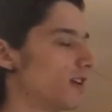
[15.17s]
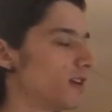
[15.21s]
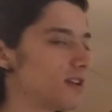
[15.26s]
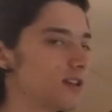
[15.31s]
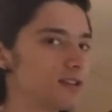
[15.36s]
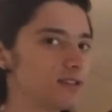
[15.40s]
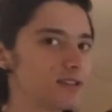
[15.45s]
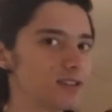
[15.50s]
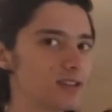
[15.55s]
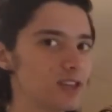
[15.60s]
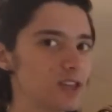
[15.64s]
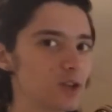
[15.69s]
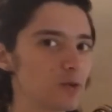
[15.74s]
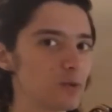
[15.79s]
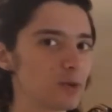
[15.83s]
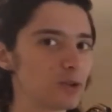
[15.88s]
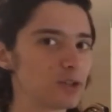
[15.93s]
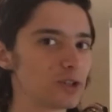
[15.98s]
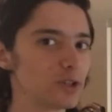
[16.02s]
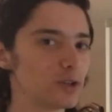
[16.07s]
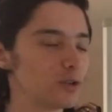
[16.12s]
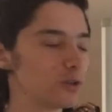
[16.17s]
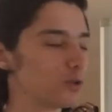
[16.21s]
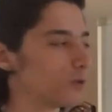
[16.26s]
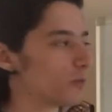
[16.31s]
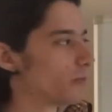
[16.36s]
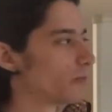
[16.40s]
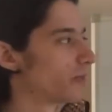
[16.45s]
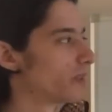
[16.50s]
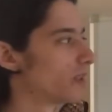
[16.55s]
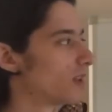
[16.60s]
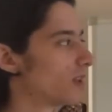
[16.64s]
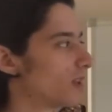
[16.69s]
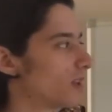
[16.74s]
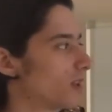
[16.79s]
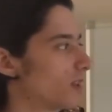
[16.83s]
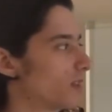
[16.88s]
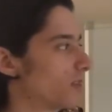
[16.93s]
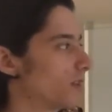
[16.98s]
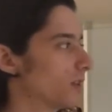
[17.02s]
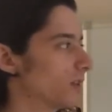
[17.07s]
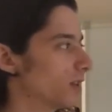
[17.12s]
is equal to
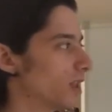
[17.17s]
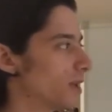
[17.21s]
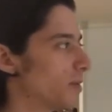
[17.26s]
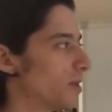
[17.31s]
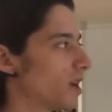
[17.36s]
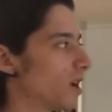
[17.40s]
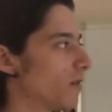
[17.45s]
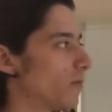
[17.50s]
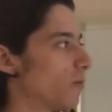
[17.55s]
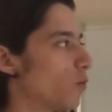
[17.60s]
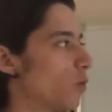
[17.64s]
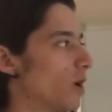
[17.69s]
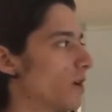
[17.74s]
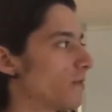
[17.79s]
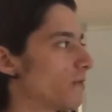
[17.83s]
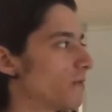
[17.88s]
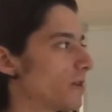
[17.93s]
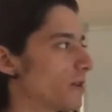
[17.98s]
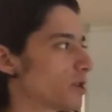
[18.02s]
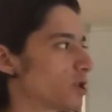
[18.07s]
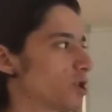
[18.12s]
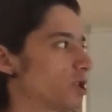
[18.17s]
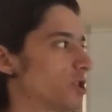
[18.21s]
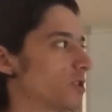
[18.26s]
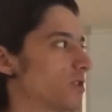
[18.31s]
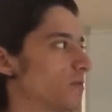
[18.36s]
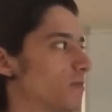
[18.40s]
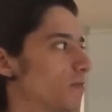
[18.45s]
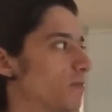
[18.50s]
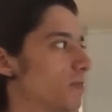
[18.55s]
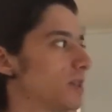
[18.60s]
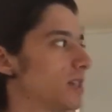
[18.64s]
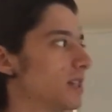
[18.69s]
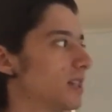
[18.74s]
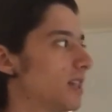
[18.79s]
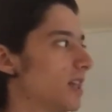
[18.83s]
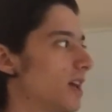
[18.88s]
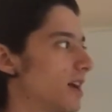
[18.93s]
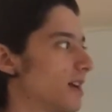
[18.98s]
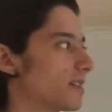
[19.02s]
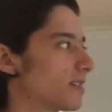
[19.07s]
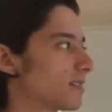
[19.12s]
the limit of one function
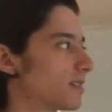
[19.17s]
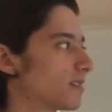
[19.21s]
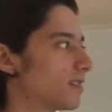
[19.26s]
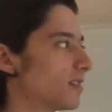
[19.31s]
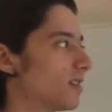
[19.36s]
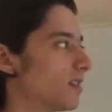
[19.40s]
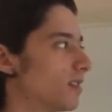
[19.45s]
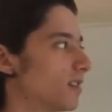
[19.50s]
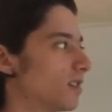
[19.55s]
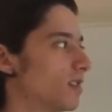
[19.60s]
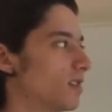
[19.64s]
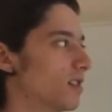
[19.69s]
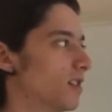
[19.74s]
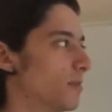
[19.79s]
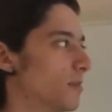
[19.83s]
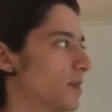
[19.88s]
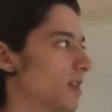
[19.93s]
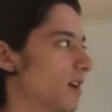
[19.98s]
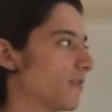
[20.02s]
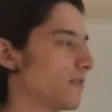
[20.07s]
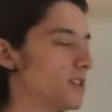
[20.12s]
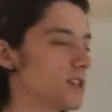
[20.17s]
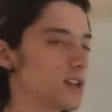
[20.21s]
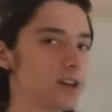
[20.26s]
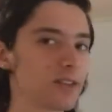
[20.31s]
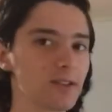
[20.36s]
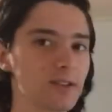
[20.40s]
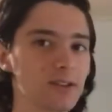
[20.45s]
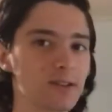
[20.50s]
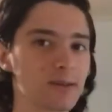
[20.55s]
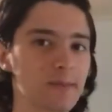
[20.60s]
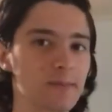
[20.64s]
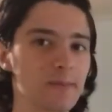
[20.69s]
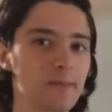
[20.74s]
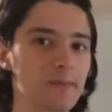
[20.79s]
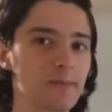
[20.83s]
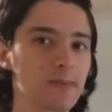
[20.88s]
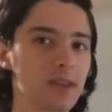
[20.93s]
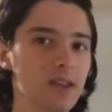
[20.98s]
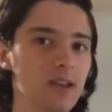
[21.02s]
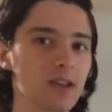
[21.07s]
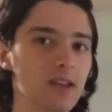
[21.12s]
plus the limit of the other.
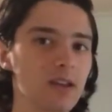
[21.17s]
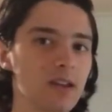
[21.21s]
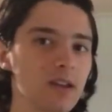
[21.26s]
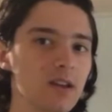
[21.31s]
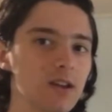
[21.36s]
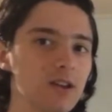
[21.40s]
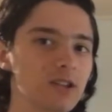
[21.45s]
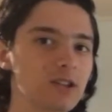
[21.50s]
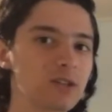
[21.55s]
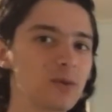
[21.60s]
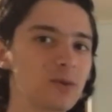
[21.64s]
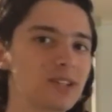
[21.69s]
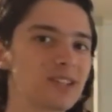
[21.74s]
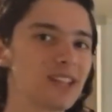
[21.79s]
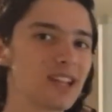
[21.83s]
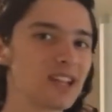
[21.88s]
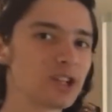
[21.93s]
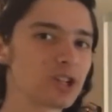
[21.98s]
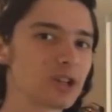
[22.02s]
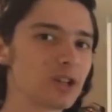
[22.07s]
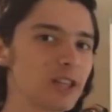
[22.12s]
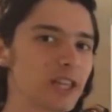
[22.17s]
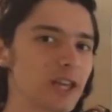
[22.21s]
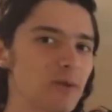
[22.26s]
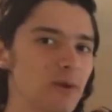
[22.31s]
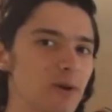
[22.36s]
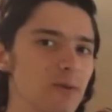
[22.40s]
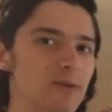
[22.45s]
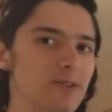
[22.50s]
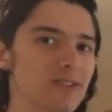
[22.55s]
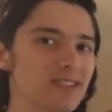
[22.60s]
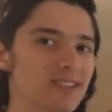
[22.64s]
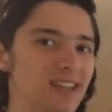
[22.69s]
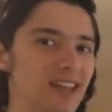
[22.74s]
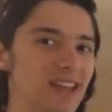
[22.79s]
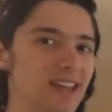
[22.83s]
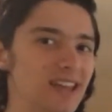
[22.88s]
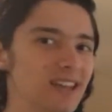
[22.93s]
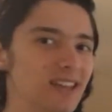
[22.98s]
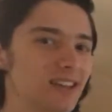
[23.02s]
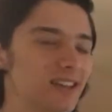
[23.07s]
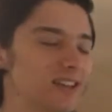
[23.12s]
So essentially what we're
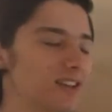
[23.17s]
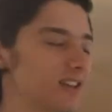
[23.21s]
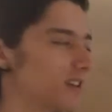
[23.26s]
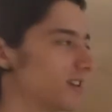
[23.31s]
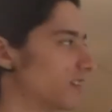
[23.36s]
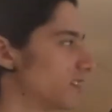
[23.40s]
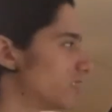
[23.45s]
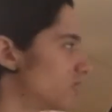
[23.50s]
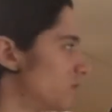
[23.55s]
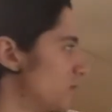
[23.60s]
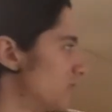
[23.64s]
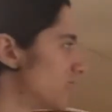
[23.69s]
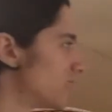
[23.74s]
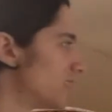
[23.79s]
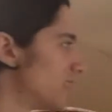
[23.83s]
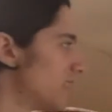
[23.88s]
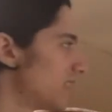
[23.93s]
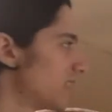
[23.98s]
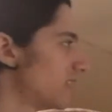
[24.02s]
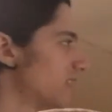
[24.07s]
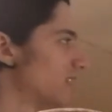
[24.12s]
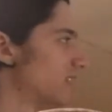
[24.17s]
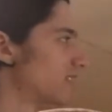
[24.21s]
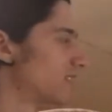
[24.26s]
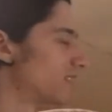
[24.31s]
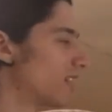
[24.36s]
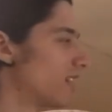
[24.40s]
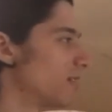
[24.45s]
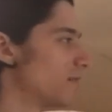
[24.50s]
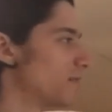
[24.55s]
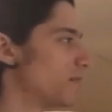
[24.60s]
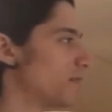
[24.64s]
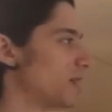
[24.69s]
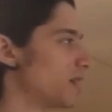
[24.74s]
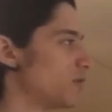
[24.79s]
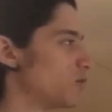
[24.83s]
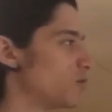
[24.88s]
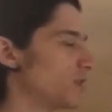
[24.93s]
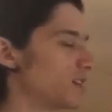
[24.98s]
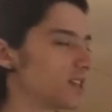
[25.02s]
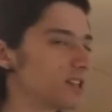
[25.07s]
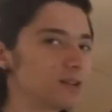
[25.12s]
saying is we can take this sum and
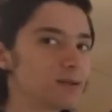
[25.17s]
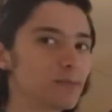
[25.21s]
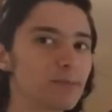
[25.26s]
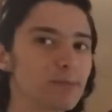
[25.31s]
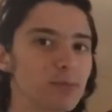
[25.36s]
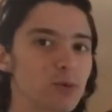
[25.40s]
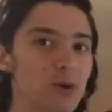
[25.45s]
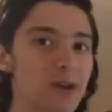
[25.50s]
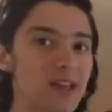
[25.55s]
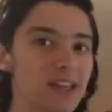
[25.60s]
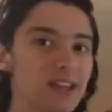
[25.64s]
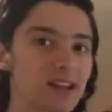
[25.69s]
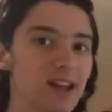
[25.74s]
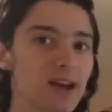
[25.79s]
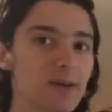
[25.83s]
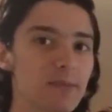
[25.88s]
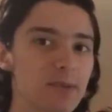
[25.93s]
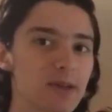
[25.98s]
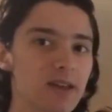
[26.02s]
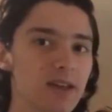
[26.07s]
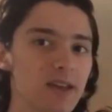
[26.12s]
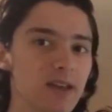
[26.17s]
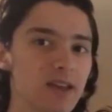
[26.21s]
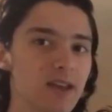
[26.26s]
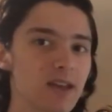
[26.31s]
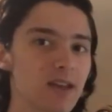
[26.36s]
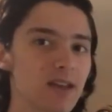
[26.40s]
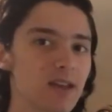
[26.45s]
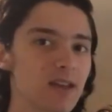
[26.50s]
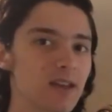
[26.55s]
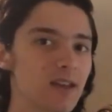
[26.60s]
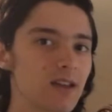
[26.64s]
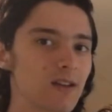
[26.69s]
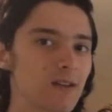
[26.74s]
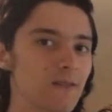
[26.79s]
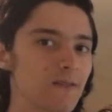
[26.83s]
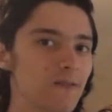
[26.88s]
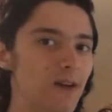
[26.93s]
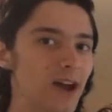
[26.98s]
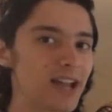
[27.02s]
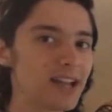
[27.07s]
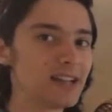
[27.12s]
we can break it up,
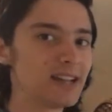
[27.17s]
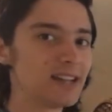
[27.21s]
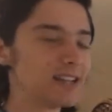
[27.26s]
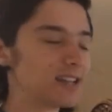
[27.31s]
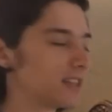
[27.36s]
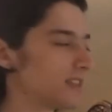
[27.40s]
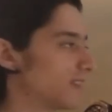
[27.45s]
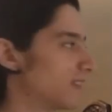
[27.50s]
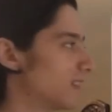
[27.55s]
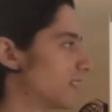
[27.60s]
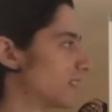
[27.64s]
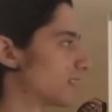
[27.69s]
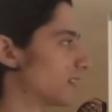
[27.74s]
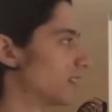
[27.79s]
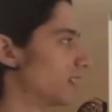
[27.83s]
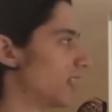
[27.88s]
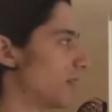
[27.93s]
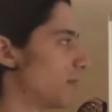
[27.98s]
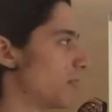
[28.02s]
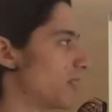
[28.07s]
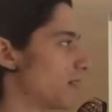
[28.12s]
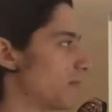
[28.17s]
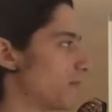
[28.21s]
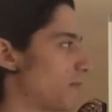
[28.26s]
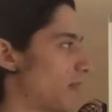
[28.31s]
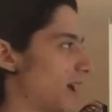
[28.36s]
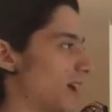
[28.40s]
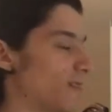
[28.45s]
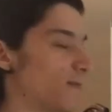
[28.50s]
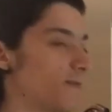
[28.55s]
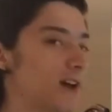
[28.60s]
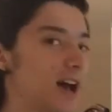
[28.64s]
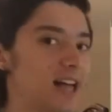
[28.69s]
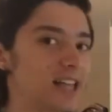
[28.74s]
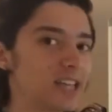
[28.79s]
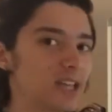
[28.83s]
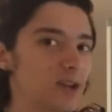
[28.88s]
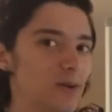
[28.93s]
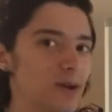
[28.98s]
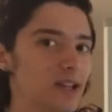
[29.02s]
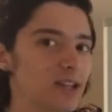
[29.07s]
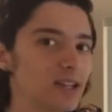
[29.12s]
finding this limit by
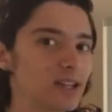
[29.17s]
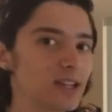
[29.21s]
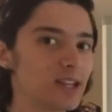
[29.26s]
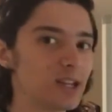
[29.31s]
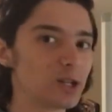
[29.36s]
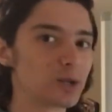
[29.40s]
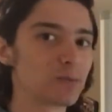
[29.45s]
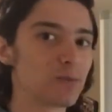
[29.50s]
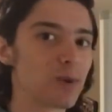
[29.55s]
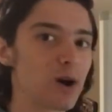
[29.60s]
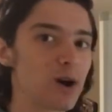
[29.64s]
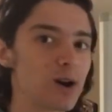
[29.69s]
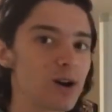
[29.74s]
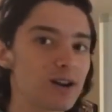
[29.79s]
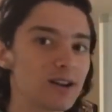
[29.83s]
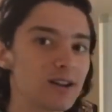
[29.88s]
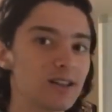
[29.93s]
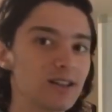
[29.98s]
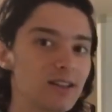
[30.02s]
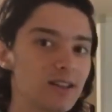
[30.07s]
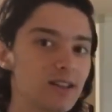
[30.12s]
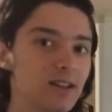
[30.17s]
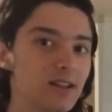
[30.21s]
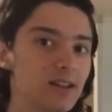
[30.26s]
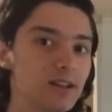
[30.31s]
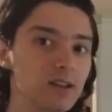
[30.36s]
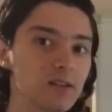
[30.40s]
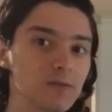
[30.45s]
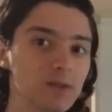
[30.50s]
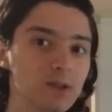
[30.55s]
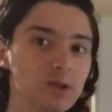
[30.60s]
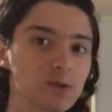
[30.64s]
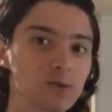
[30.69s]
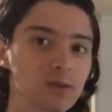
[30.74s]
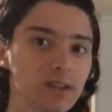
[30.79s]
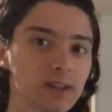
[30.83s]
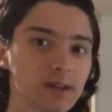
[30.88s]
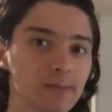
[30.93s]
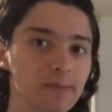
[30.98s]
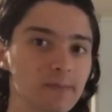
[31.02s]
evaluating each part individually.